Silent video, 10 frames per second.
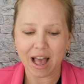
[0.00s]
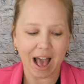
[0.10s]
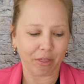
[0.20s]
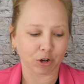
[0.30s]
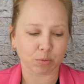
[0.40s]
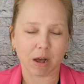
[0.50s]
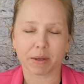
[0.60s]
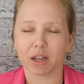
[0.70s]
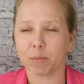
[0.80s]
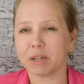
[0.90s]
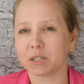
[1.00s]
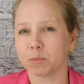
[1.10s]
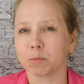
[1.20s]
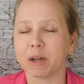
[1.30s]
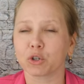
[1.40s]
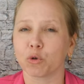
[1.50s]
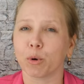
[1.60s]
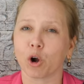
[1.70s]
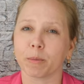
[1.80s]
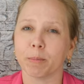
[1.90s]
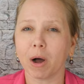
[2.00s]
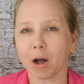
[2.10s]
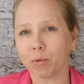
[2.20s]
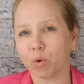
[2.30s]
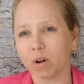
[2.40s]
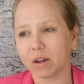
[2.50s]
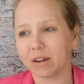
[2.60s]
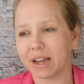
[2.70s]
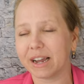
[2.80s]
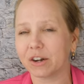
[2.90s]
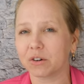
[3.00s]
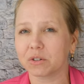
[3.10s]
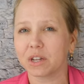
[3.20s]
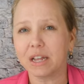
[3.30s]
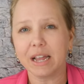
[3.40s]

and there's probably going to be some special Barbie popcorn containers,